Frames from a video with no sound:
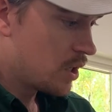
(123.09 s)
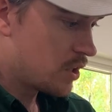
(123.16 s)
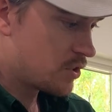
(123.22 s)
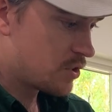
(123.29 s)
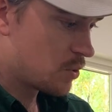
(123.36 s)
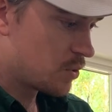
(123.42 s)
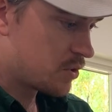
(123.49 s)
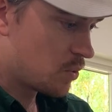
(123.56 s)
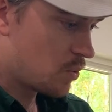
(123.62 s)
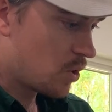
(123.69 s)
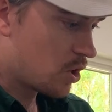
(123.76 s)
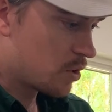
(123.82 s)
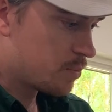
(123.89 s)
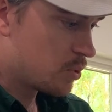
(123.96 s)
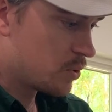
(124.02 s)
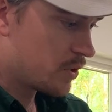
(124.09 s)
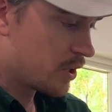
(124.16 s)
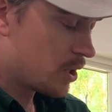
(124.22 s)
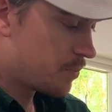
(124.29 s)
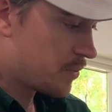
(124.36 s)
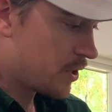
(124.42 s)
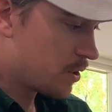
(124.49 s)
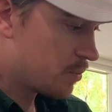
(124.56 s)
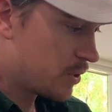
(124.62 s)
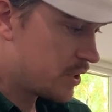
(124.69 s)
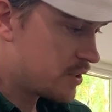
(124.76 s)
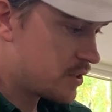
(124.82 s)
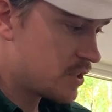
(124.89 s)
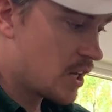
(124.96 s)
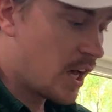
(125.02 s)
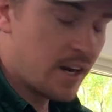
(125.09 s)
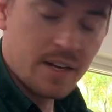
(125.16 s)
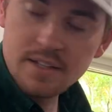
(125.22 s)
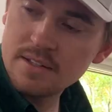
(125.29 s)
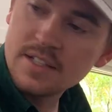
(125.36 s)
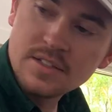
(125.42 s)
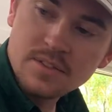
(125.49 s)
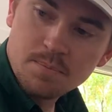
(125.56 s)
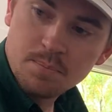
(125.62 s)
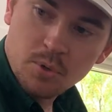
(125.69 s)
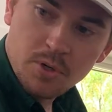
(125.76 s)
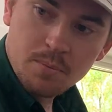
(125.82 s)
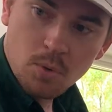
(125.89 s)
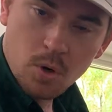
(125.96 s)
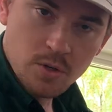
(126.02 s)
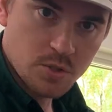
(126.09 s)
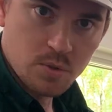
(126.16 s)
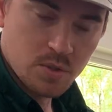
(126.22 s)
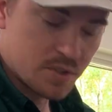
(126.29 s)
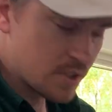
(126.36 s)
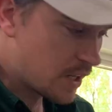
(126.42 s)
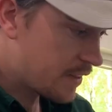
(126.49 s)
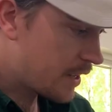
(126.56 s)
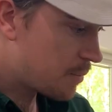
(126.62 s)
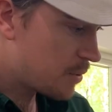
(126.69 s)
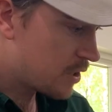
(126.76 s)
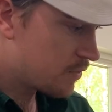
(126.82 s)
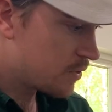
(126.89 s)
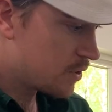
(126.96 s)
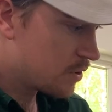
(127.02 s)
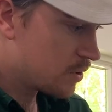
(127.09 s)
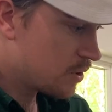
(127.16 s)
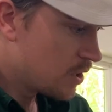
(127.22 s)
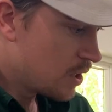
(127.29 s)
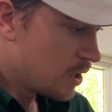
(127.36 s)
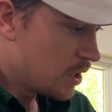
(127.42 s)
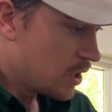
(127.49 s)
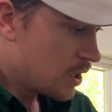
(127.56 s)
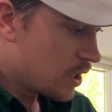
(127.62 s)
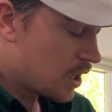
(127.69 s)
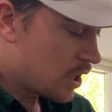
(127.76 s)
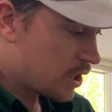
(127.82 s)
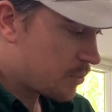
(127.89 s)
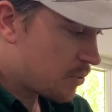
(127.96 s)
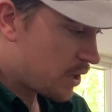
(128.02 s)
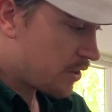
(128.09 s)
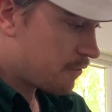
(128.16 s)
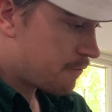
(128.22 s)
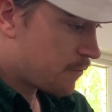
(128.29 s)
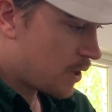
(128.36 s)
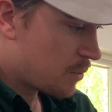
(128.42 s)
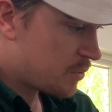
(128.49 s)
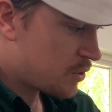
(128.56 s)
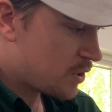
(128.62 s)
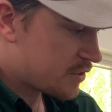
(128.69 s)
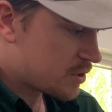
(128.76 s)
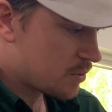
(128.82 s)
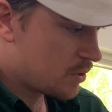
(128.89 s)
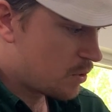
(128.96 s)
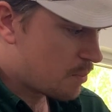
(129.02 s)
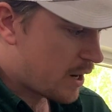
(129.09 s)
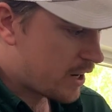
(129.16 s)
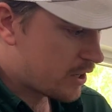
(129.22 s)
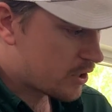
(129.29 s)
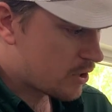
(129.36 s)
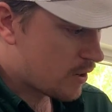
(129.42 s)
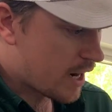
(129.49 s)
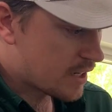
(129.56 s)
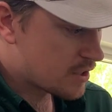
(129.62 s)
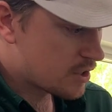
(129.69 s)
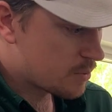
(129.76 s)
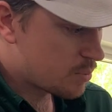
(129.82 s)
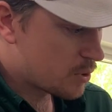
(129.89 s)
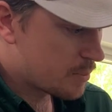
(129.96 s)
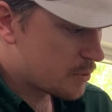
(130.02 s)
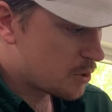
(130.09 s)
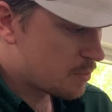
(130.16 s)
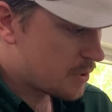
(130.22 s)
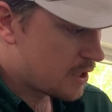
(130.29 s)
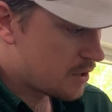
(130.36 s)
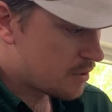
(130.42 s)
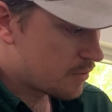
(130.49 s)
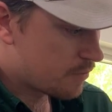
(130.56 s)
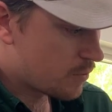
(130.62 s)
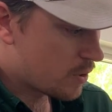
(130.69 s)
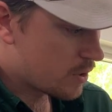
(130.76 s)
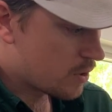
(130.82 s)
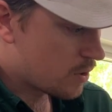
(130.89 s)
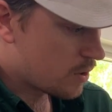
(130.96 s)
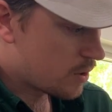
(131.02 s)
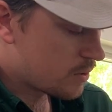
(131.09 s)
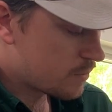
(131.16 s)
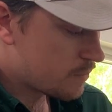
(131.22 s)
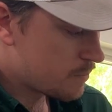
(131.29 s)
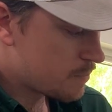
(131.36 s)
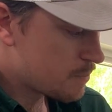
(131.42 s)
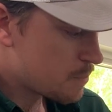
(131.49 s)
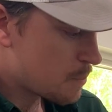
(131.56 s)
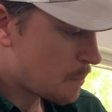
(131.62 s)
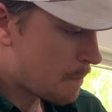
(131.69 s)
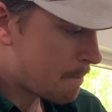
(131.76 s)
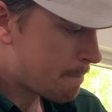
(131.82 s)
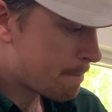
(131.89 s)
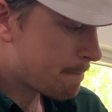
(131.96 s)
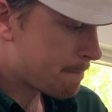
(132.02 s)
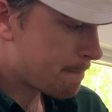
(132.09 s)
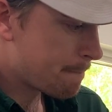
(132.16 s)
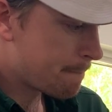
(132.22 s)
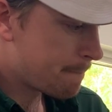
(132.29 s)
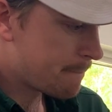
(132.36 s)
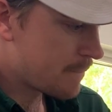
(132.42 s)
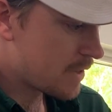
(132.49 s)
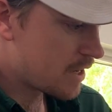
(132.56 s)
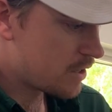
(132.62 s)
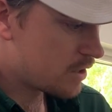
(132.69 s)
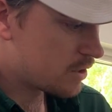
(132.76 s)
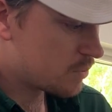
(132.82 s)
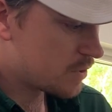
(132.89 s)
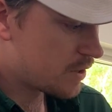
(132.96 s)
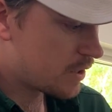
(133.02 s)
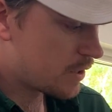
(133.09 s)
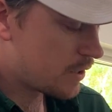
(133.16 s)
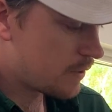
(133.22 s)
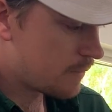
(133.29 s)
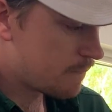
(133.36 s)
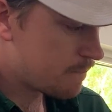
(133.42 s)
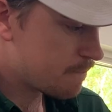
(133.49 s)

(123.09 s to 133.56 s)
I just don't want the water pooling up there, but it's pretty marginal. It's not that big of a deal. Coming around the front, we do have some little minor cracks in the perimeter beam in the front yard. Another one there.